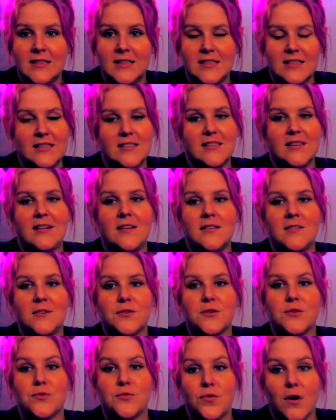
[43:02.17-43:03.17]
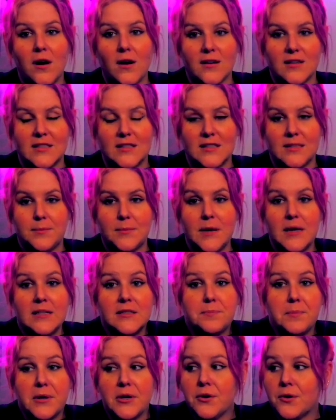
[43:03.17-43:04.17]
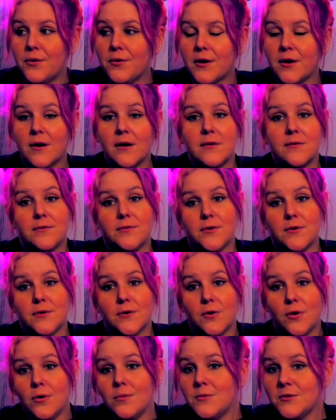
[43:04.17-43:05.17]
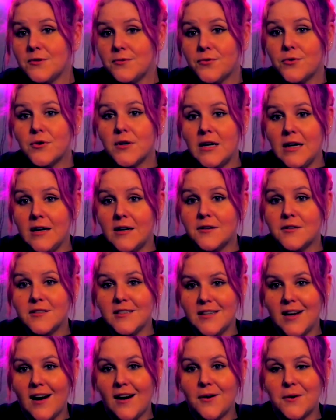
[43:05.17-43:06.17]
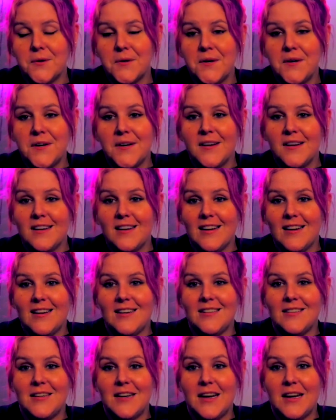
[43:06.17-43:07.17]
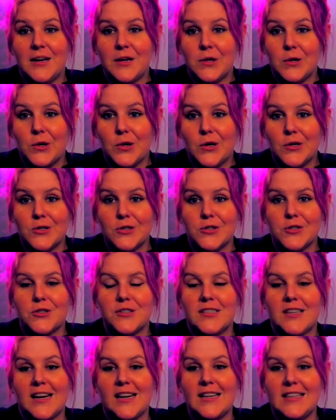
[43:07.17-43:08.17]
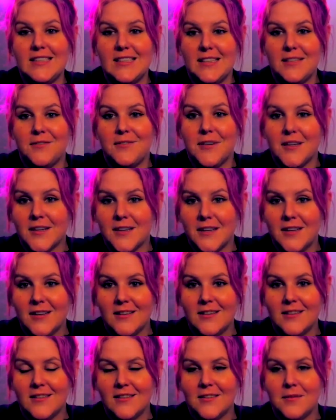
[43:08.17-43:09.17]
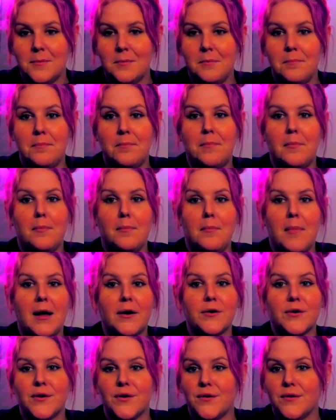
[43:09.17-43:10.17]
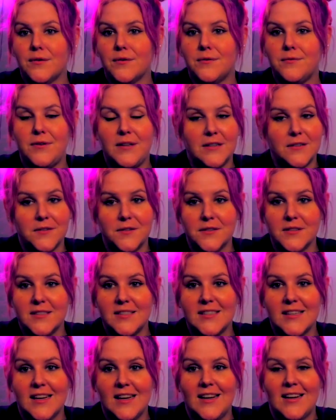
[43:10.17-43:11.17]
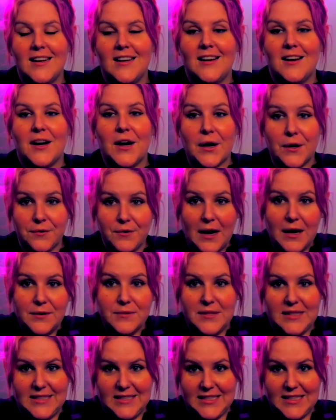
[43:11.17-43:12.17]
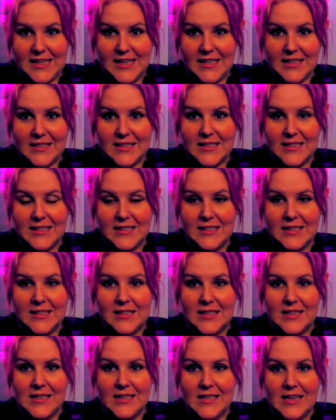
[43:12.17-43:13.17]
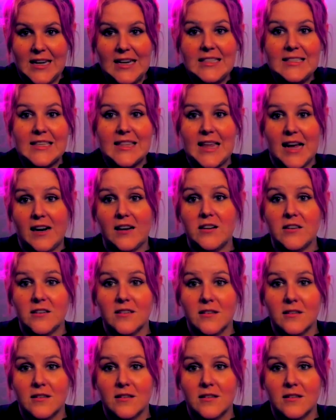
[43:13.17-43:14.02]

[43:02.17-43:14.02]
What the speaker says: This is not under the rocks. It's been going on for almost 40 years now in larger scientific medical fields around these things. It's there.